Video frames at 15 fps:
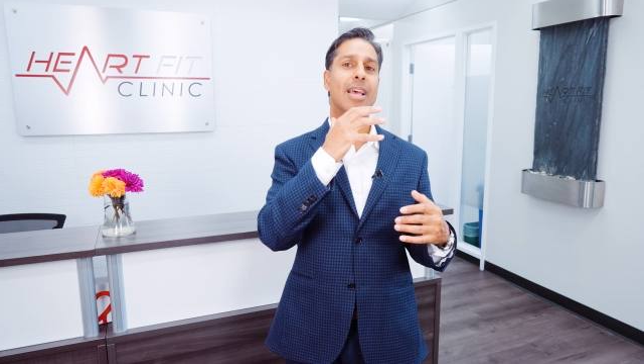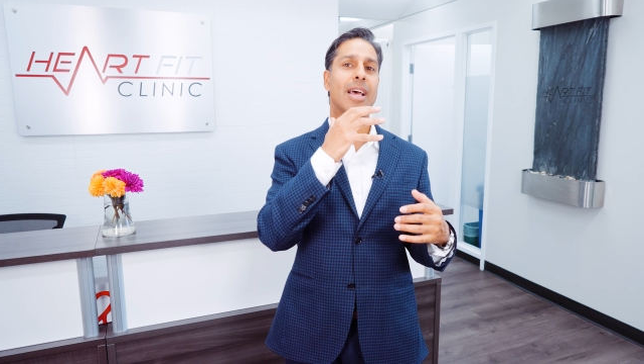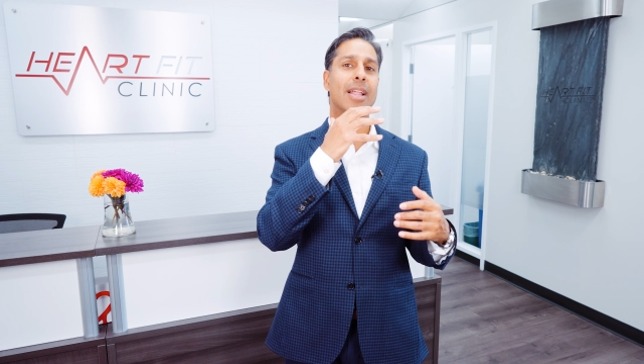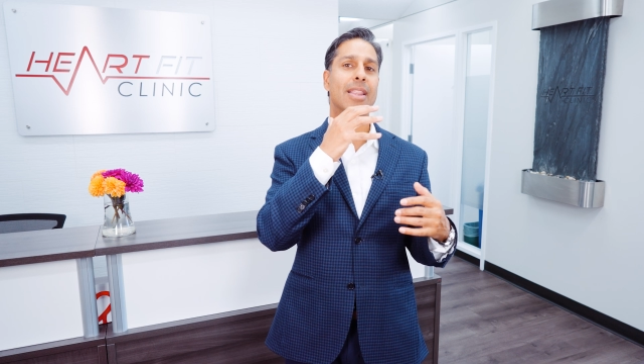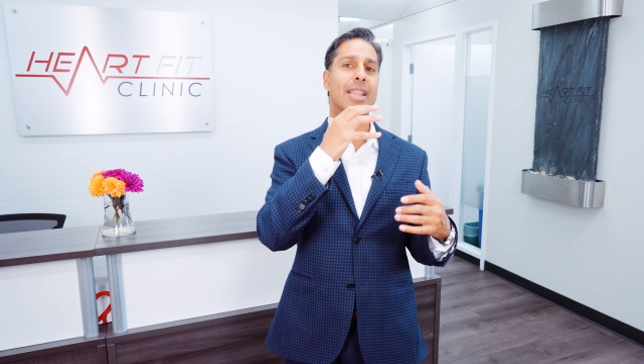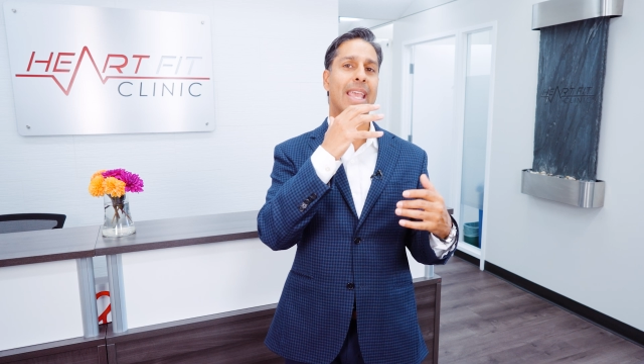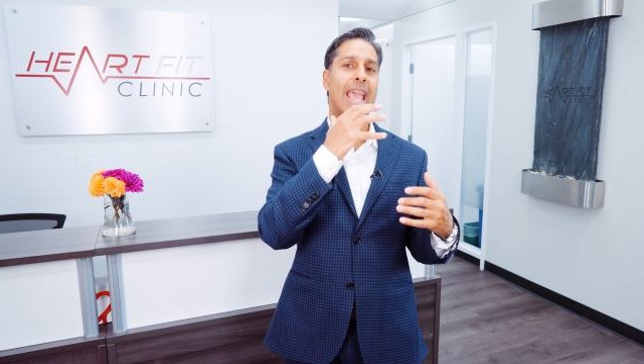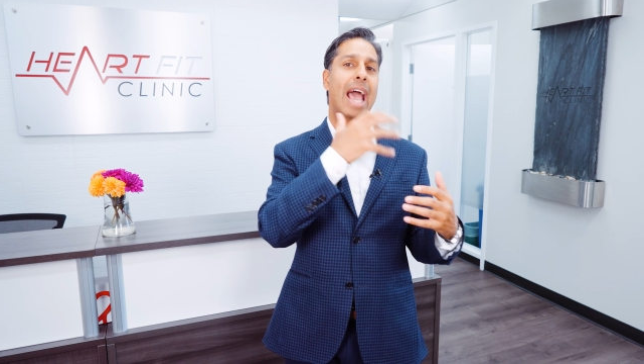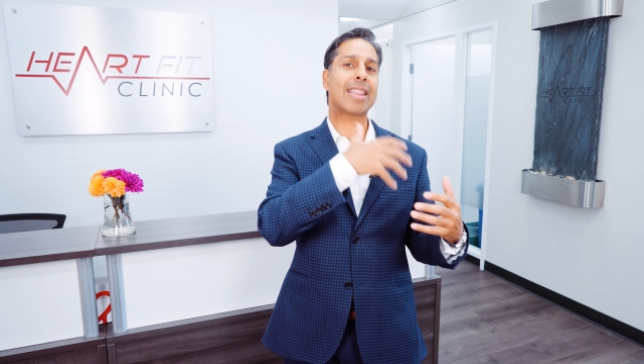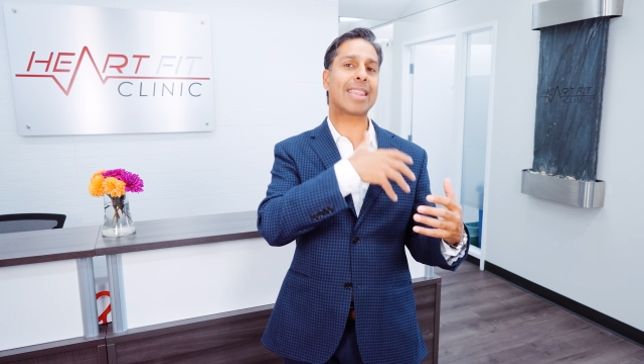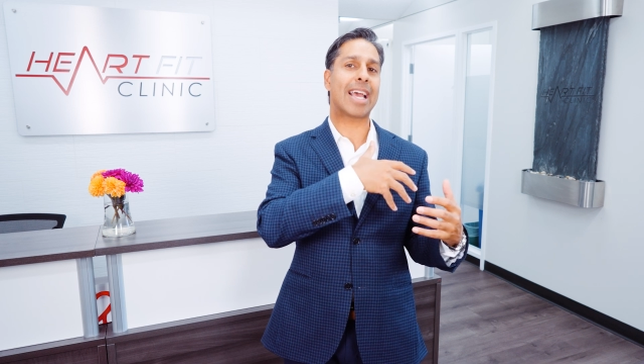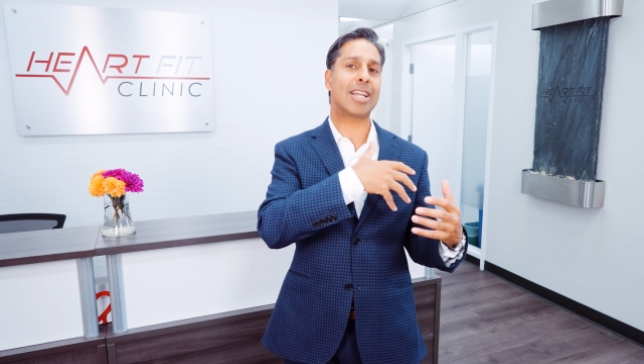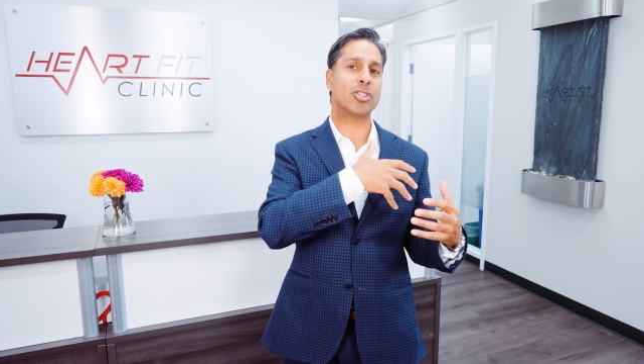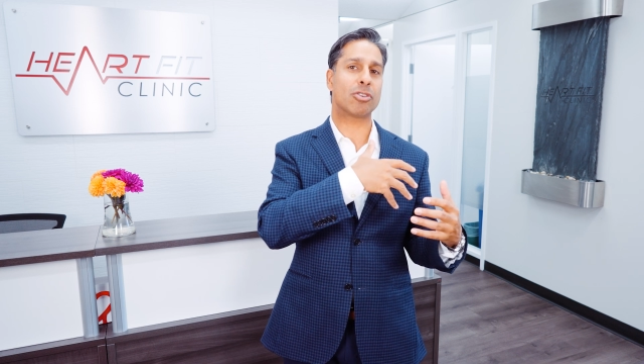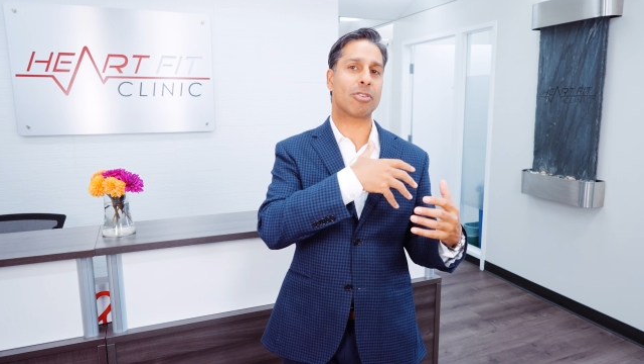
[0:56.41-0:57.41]

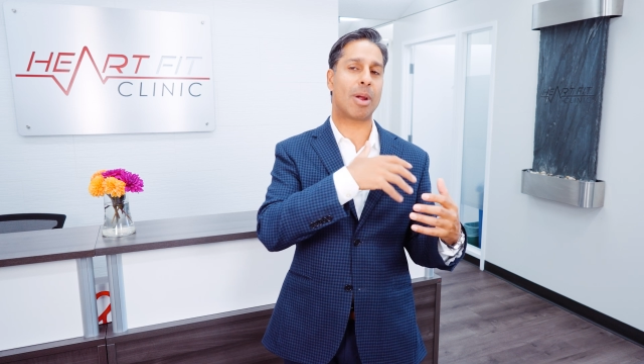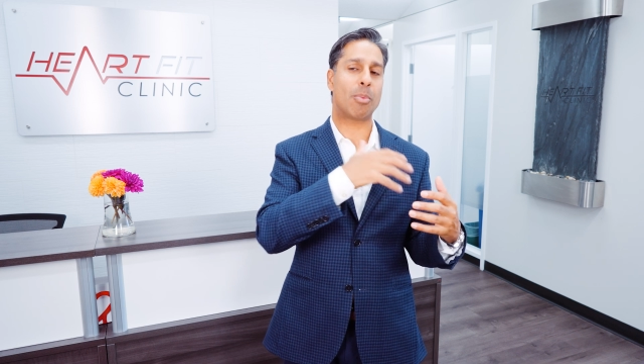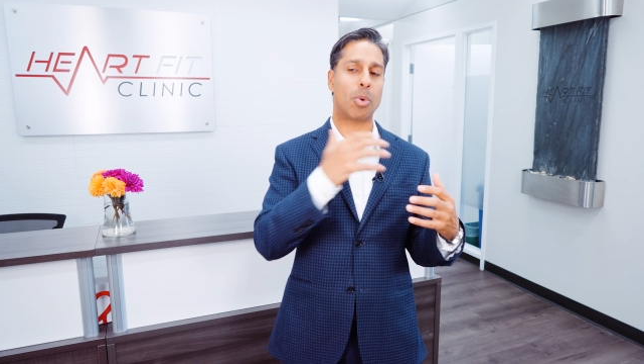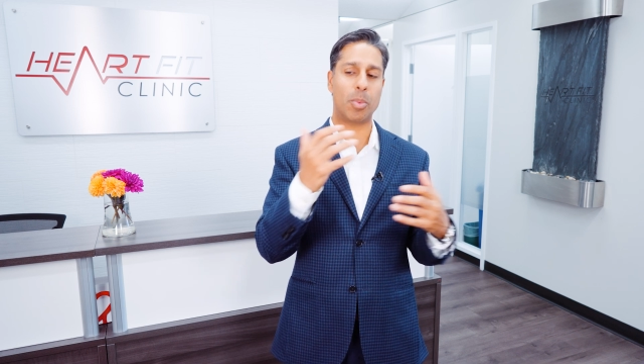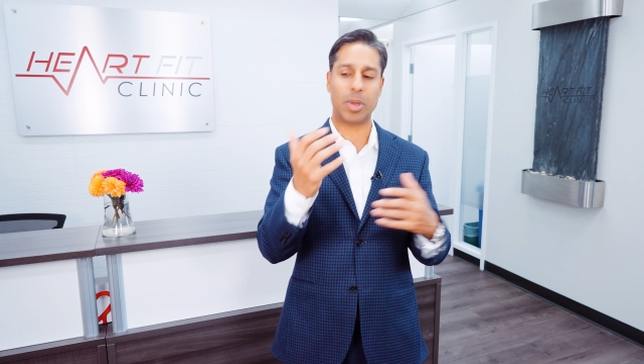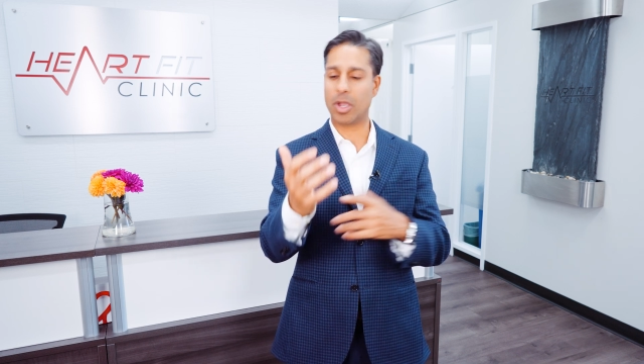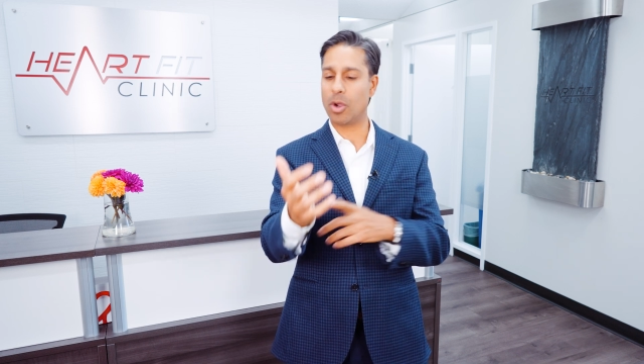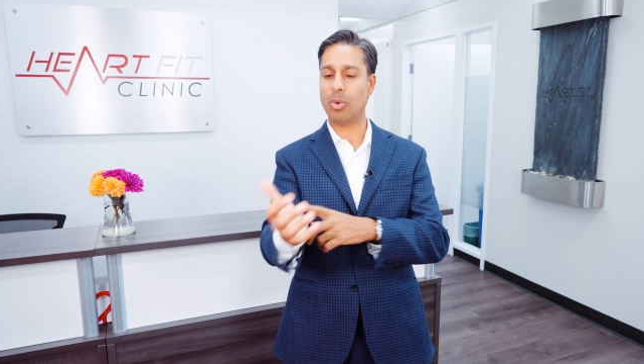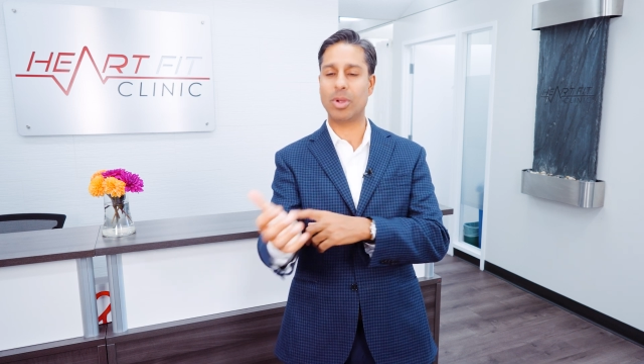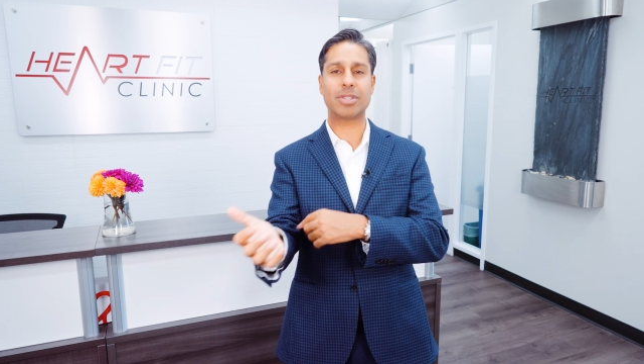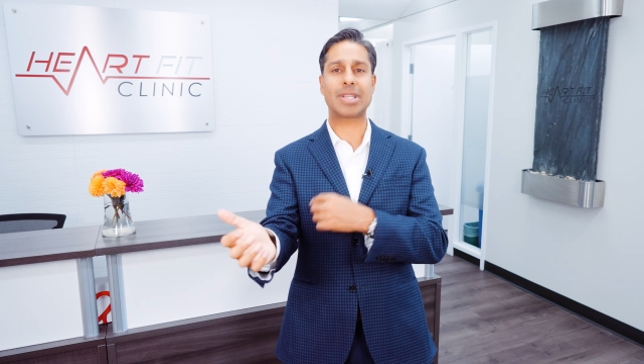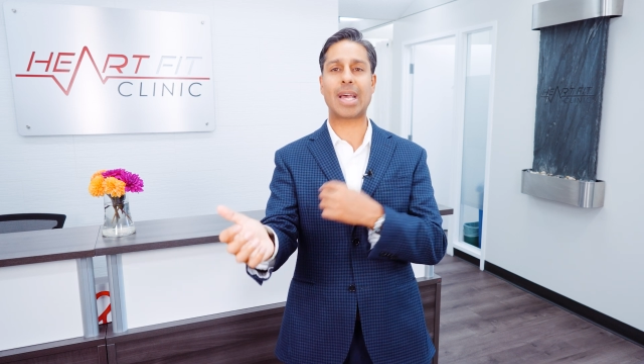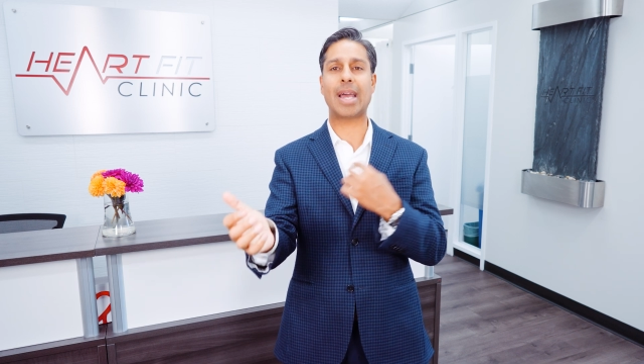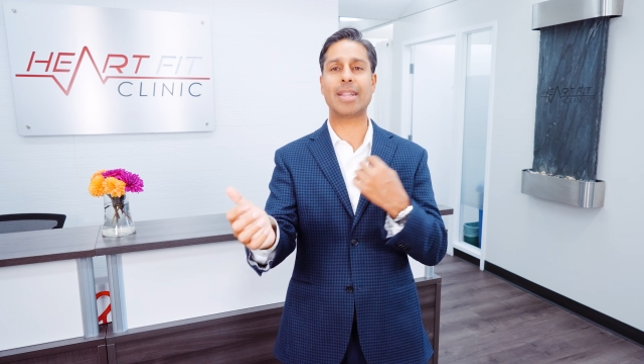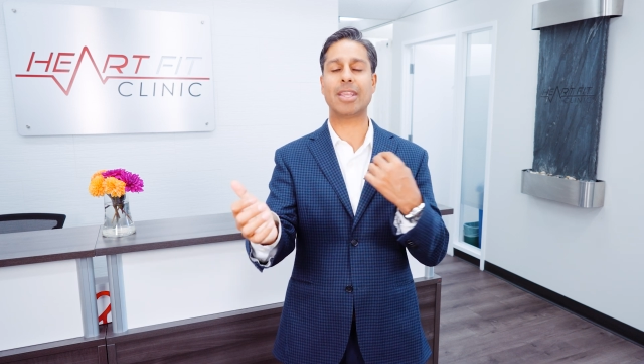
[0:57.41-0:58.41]
angiogram when we go
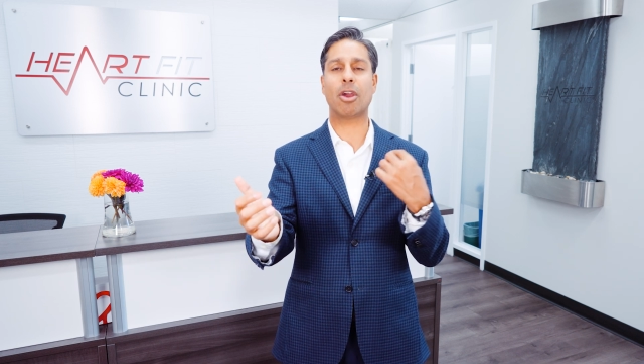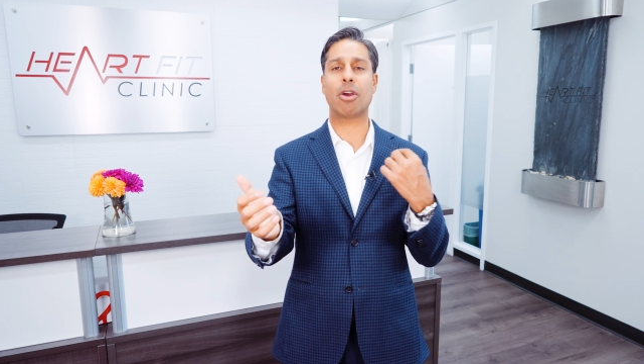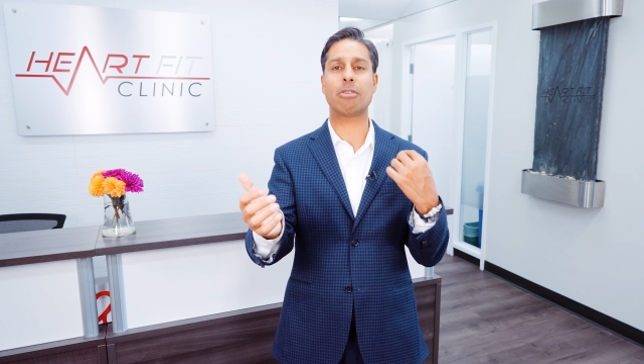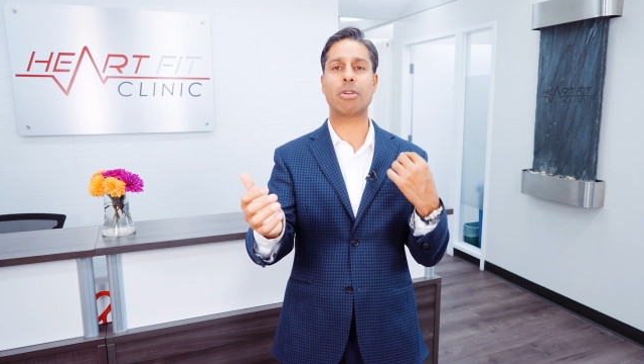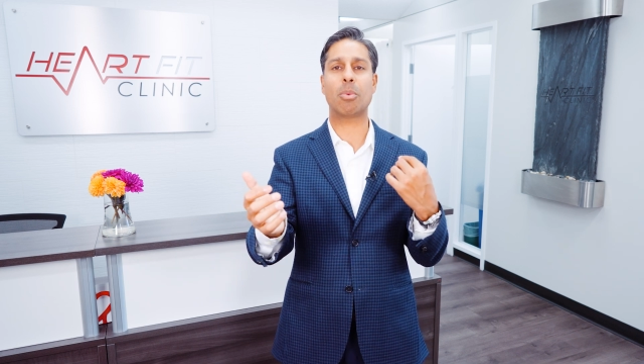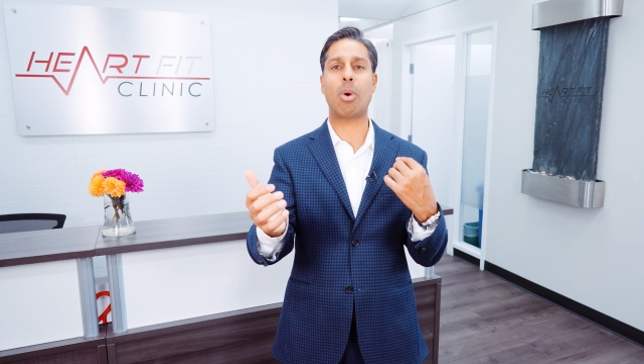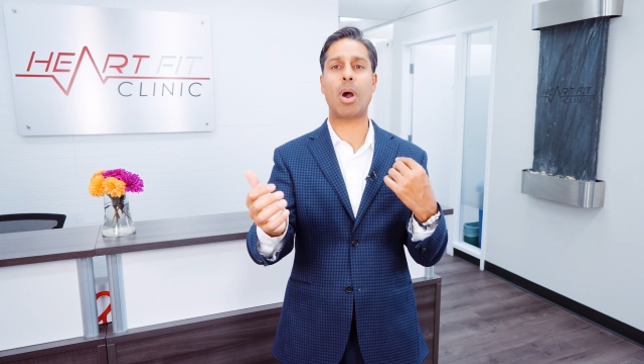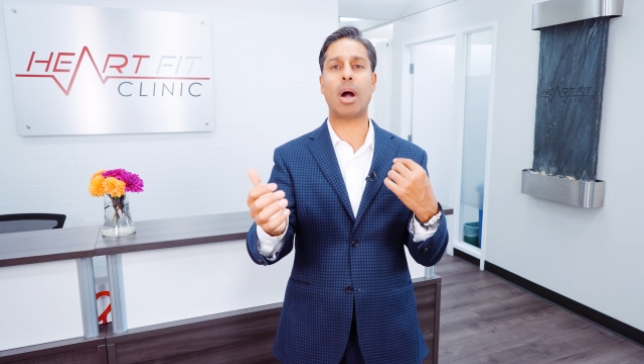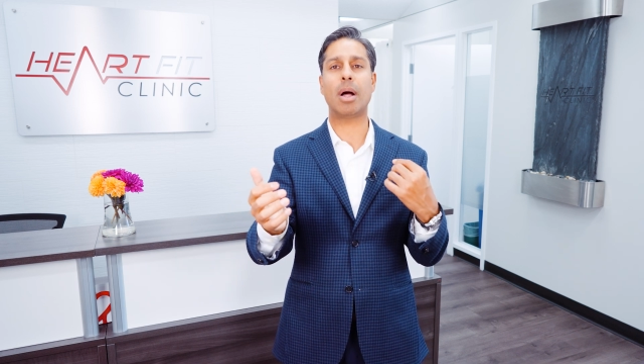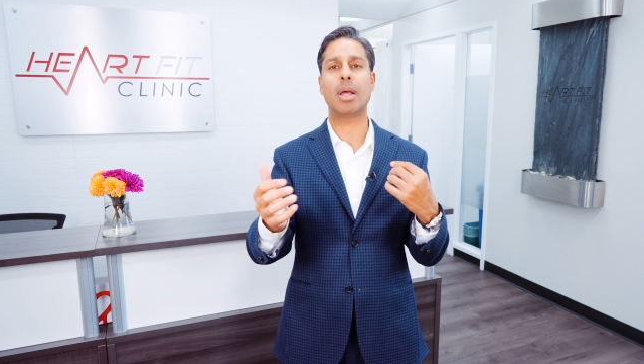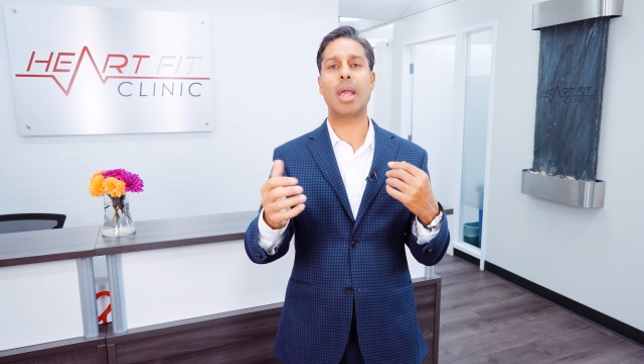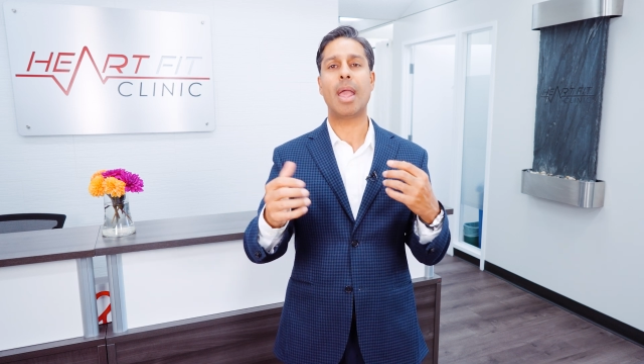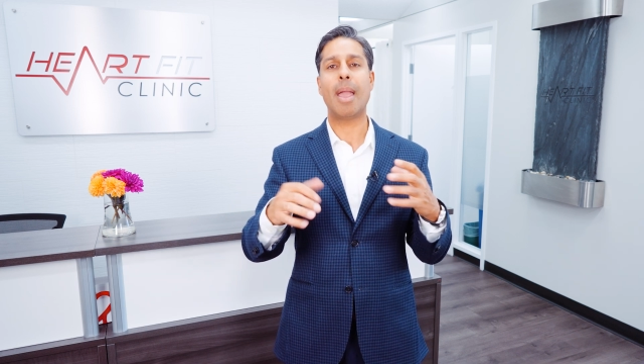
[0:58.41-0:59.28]
inside the artery wall.